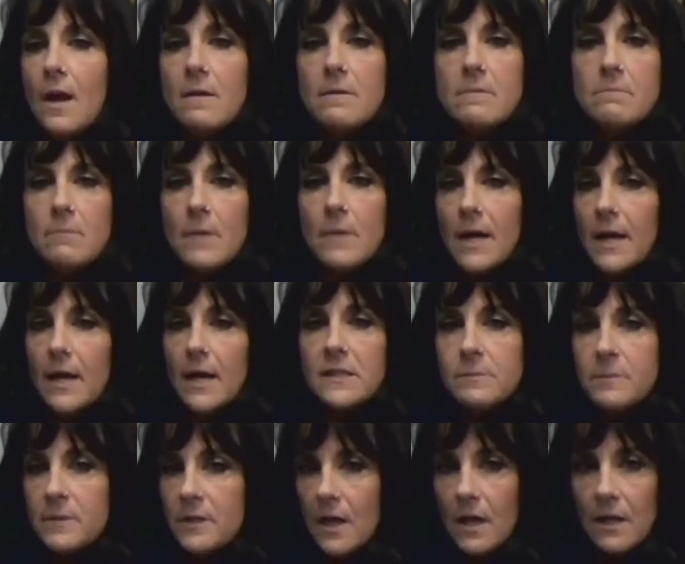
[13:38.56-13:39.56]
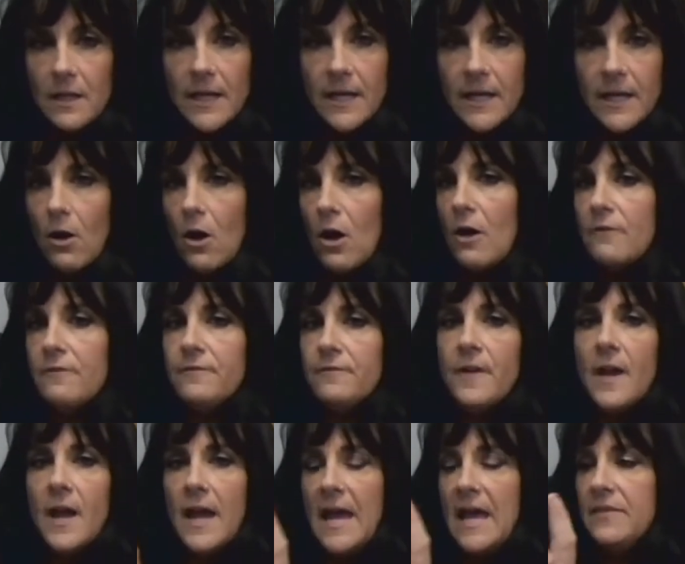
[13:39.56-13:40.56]
my husband got laid off,
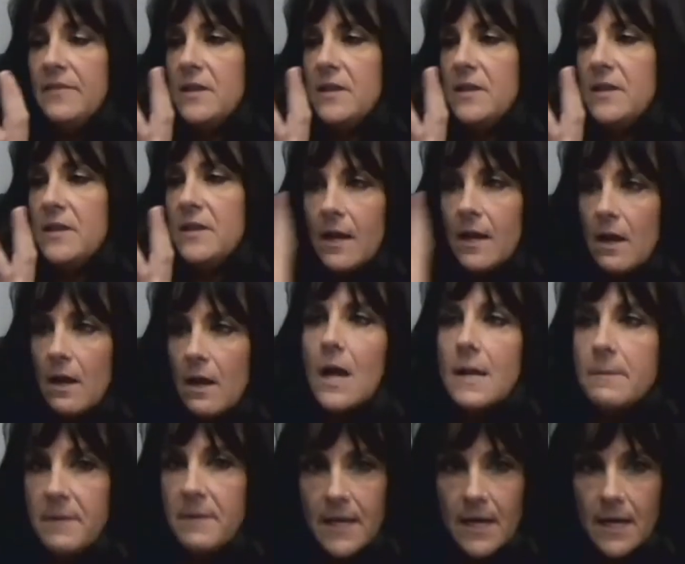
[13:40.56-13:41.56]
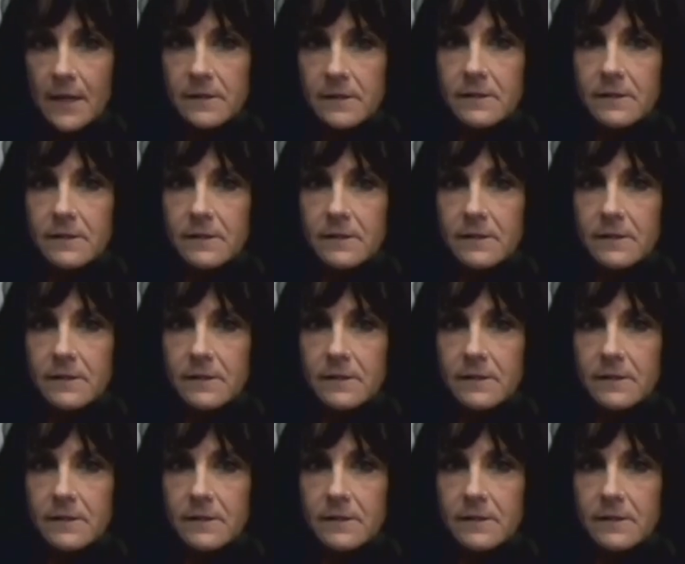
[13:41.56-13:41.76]
and then I got IBS.